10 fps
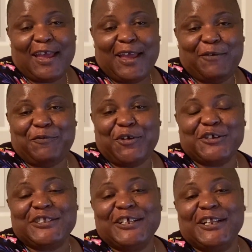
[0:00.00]
If you're
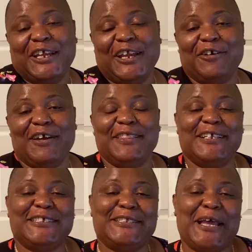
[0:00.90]
still here at
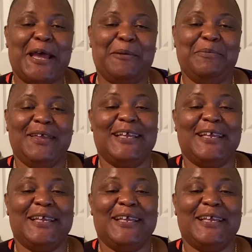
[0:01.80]
this time,